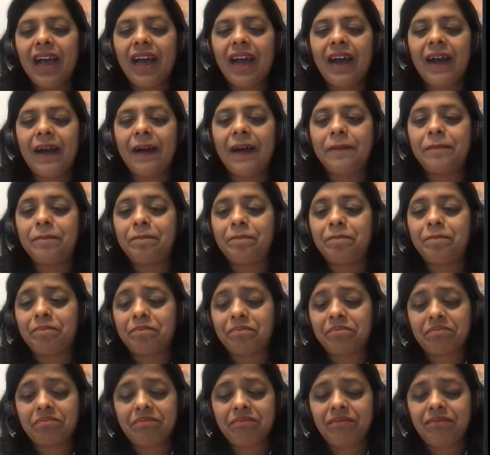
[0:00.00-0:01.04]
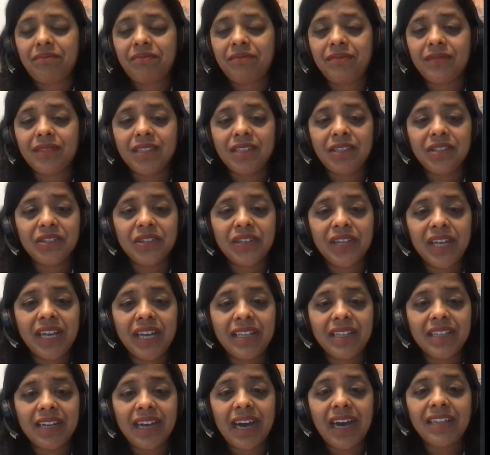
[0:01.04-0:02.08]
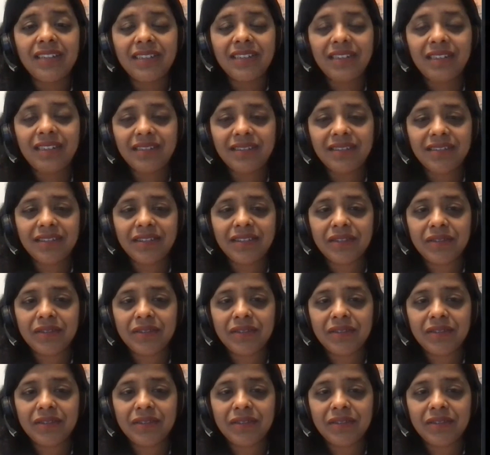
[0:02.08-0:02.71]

Um, so yeah, the other